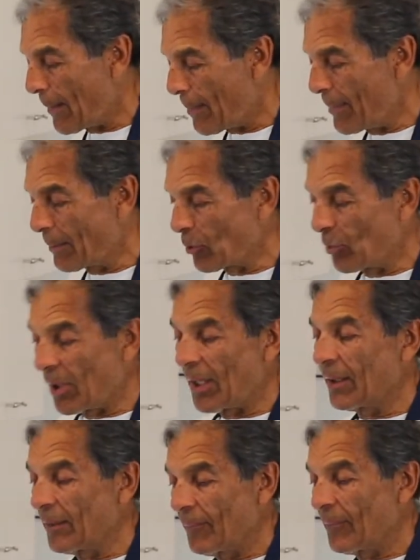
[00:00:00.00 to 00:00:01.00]
Number
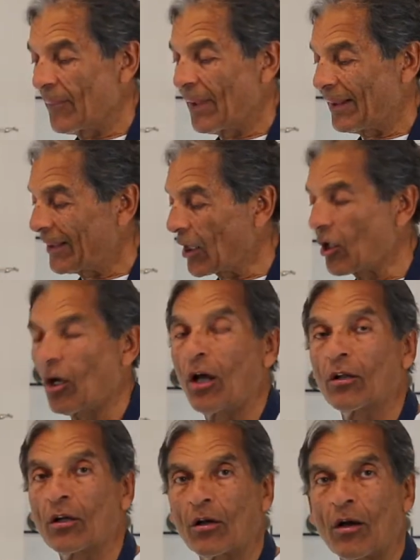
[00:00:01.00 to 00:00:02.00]
one, the
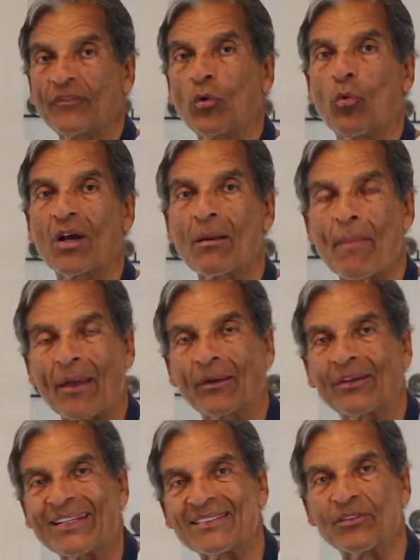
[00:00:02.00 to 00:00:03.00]
color of the watermelon
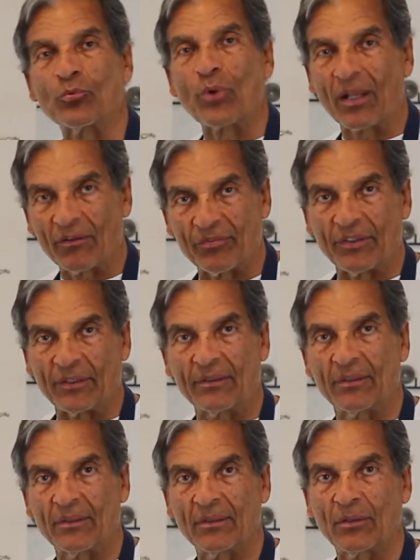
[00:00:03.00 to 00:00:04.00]
is irrelevant.
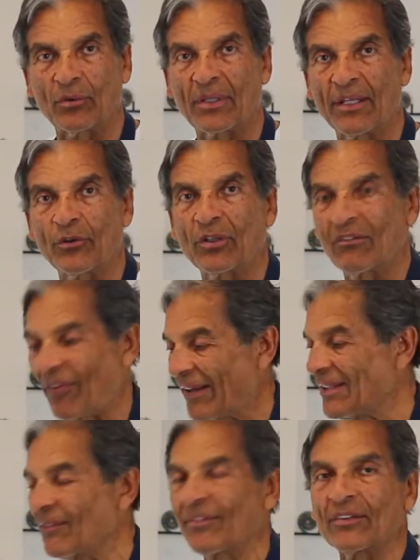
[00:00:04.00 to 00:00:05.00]
Okay, you're going to find
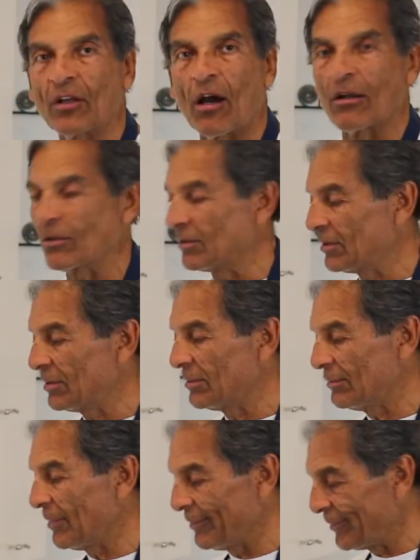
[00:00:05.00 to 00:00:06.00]
different colors,
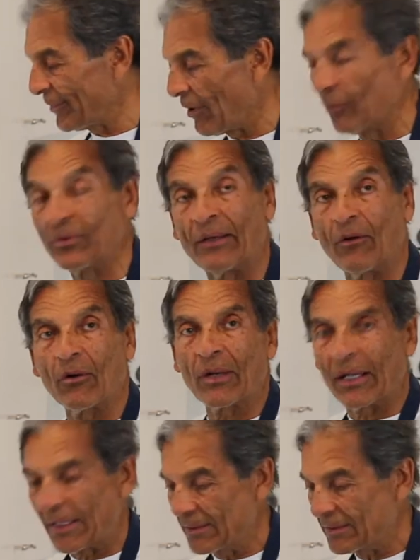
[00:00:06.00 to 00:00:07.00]
all
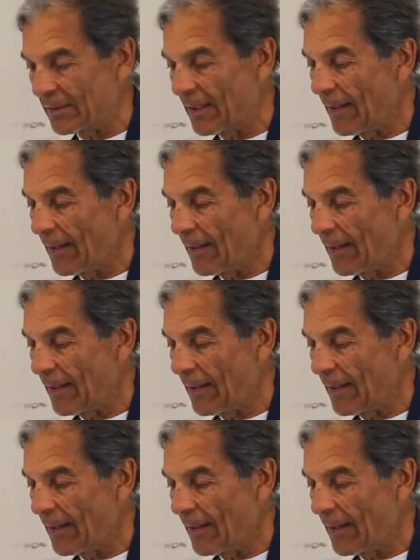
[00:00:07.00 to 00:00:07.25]
kinds.